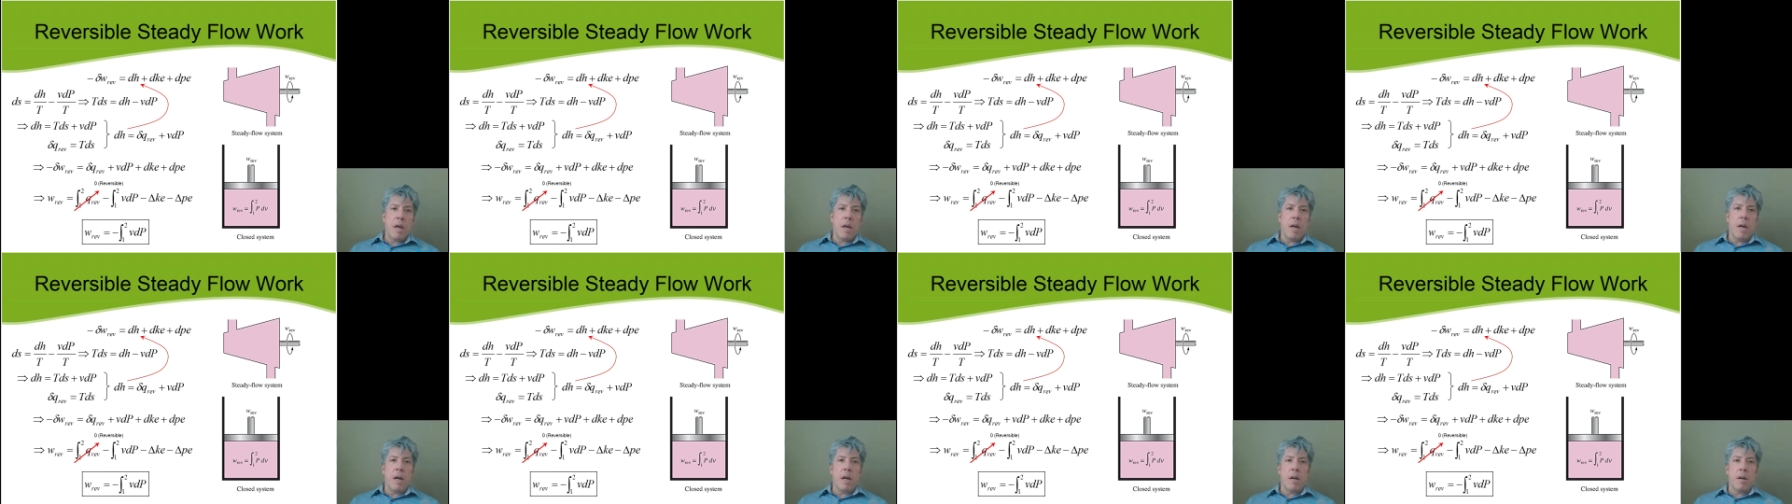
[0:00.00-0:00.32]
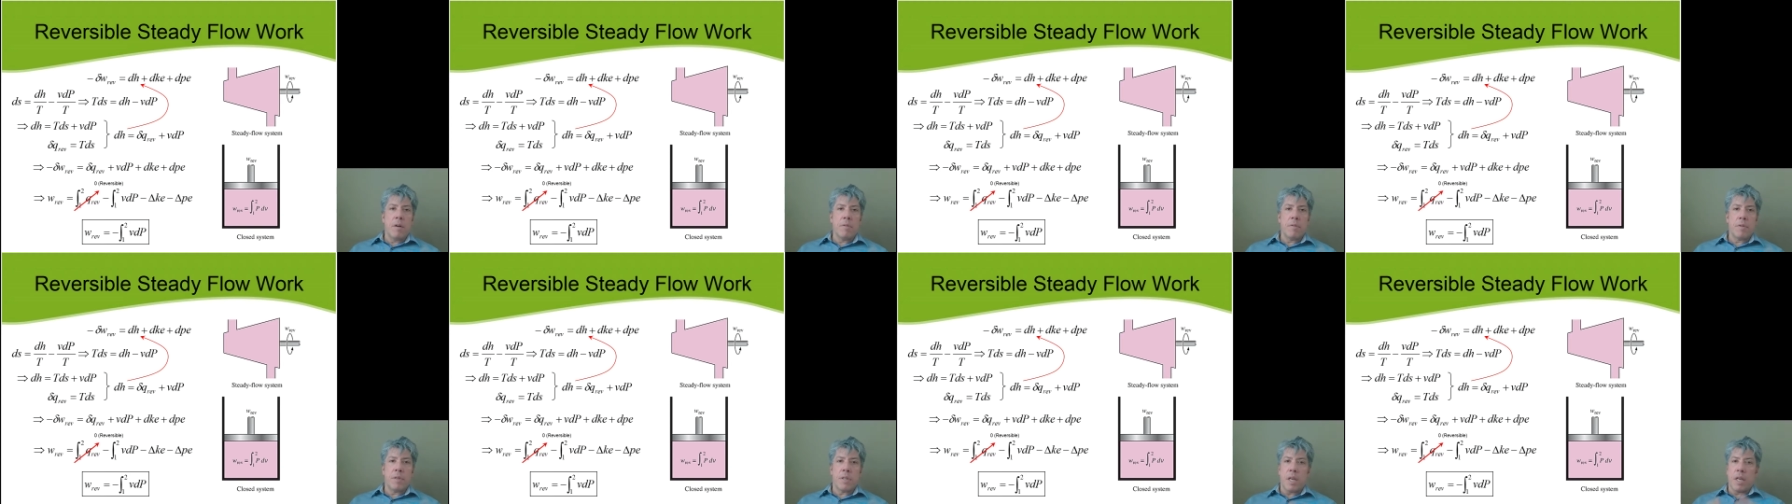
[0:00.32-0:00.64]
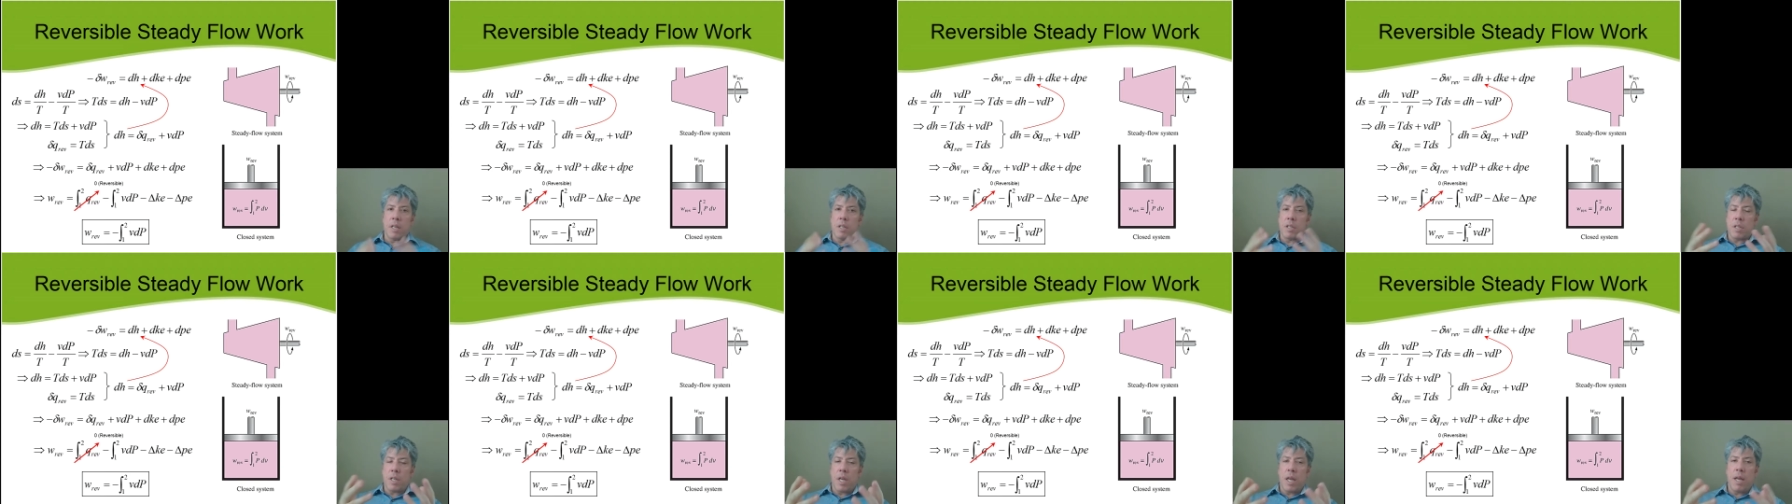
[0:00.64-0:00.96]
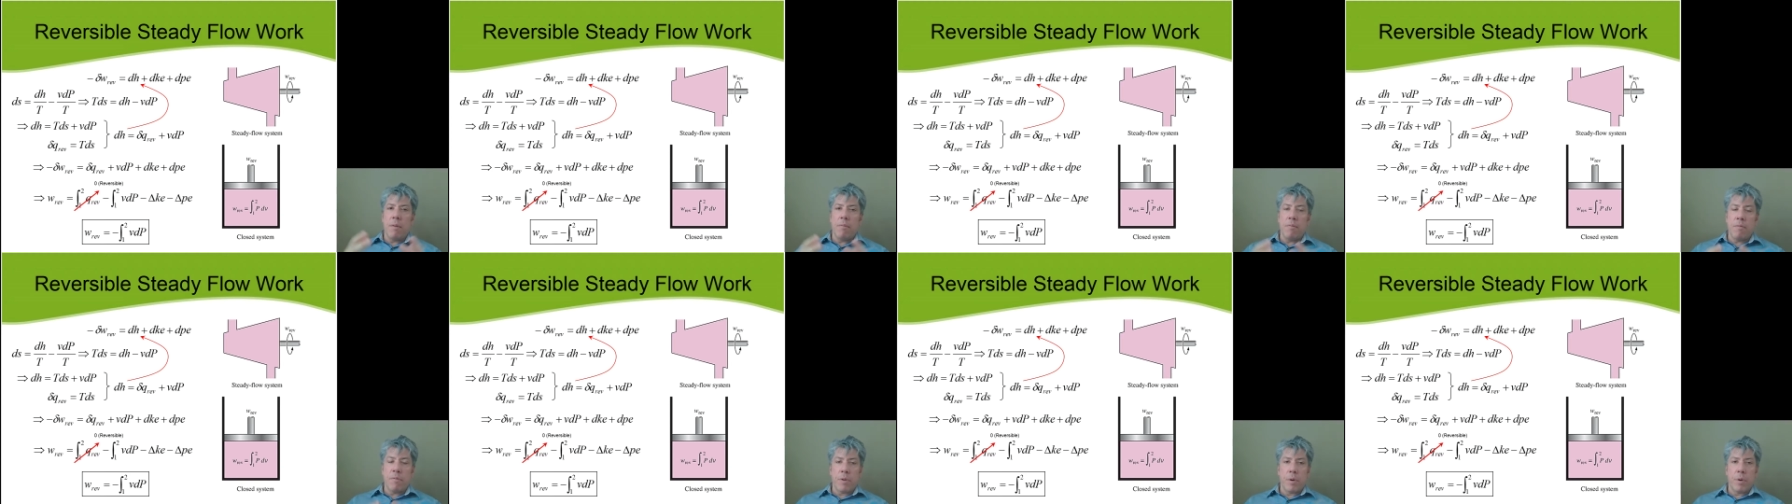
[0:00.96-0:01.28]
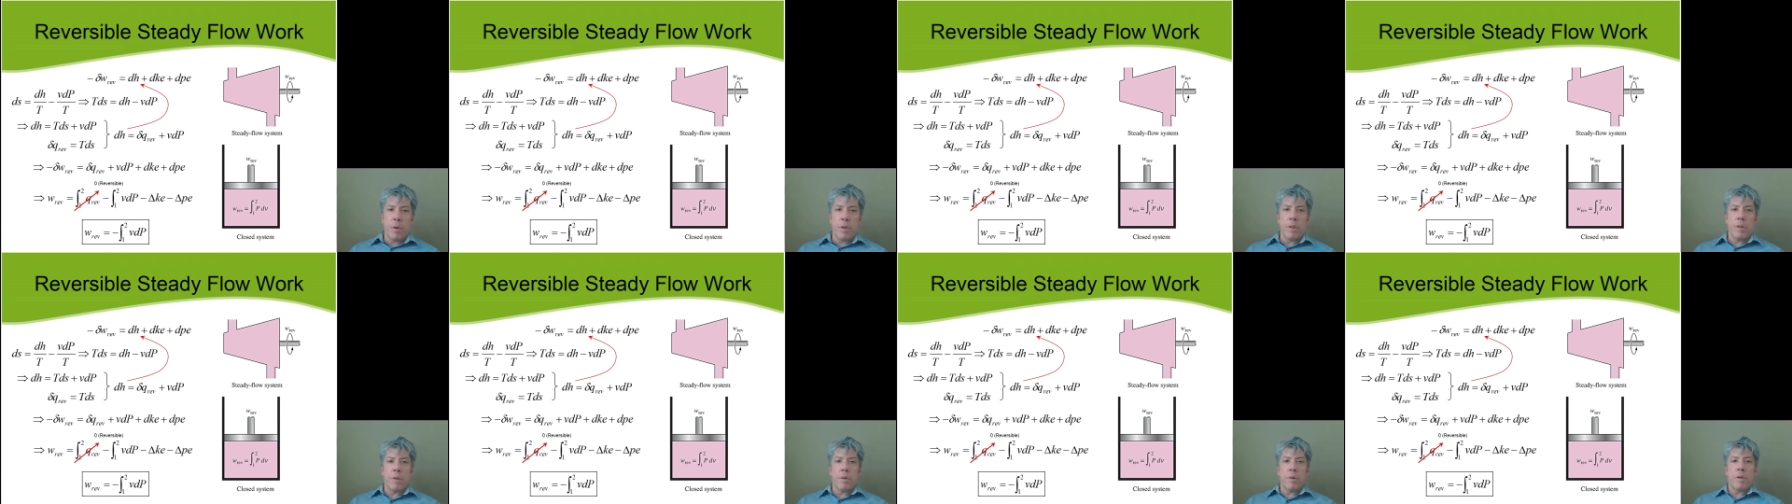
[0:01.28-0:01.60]
of, say, steam
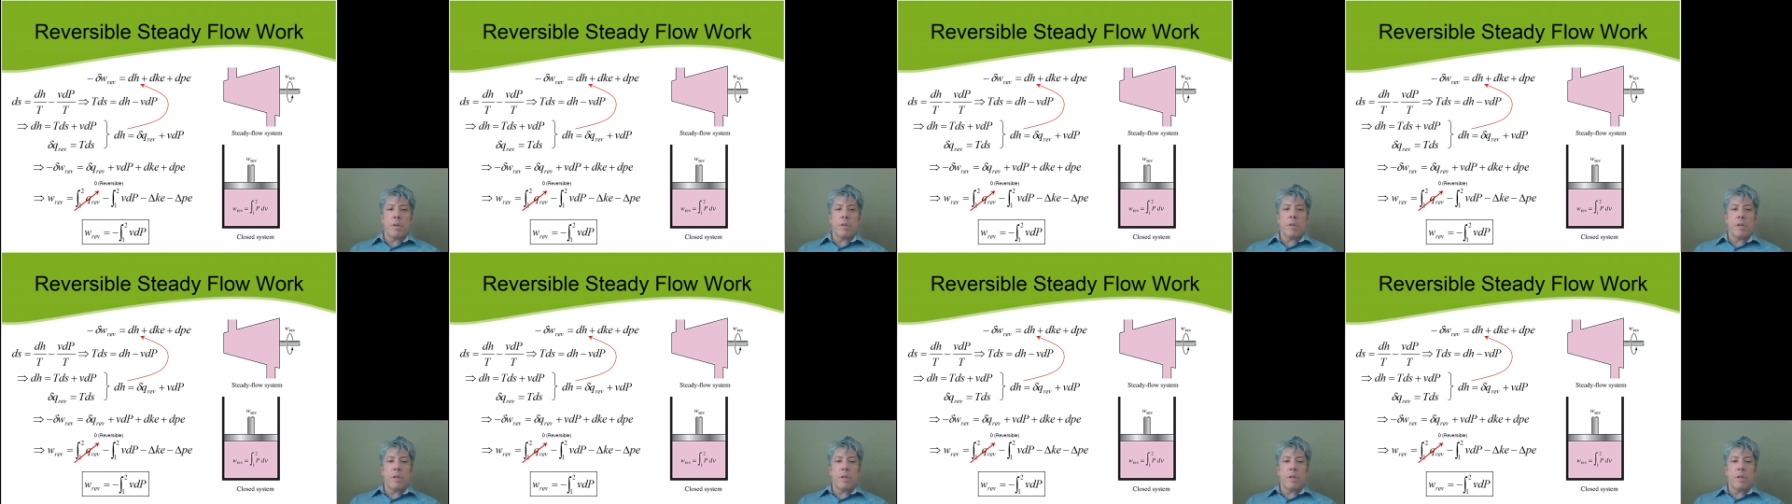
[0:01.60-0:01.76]
flowing through a